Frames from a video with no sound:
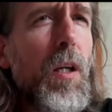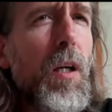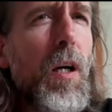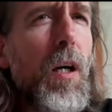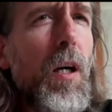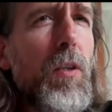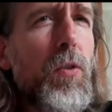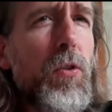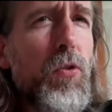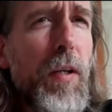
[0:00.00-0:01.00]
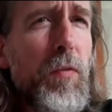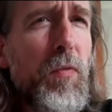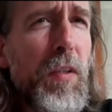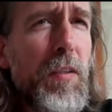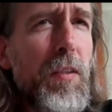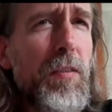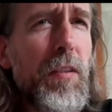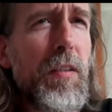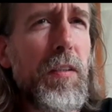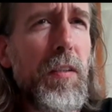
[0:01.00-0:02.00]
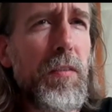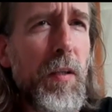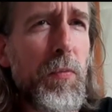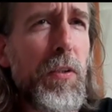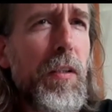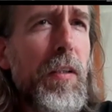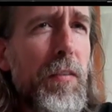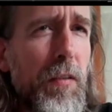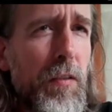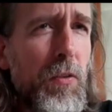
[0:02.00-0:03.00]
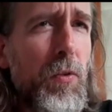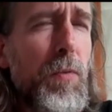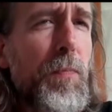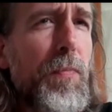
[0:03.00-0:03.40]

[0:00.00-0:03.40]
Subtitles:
Do you train fitness and technique separately? Yes, I do.